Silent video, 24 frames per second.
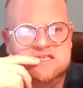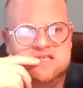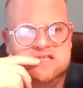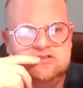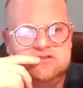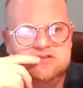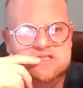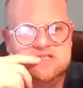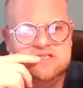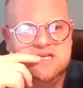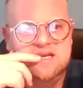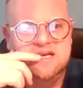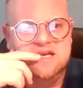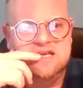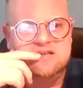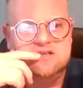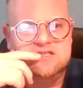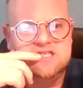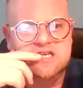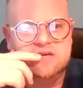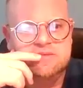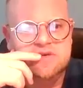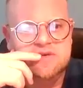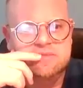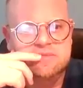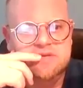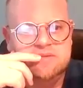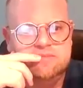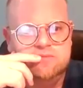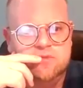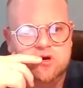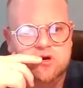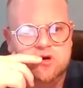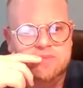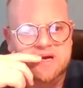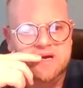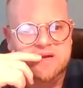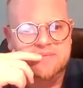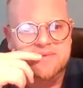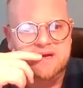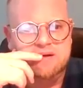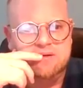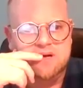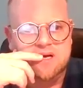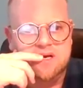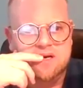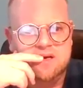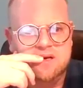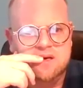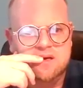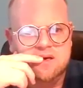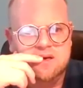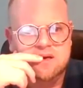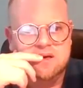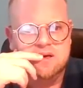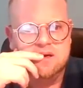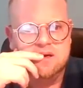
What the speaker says: interesting. Can you tell me a bit more about that one?